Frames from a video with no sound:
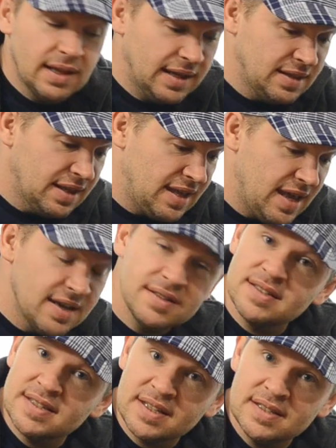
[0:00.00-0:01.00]
like the
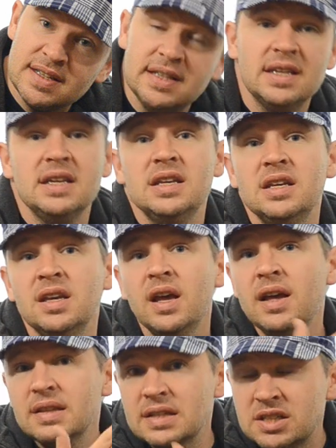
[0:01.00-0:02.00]
Canon 60D,
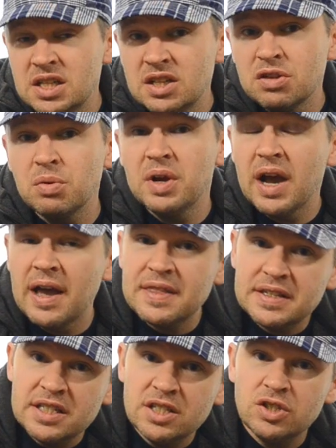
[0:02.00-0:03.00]
the T3i,
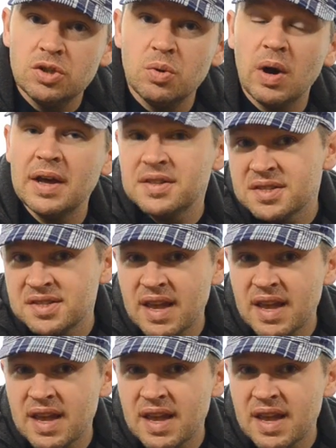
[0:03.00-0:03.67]
the T2i, the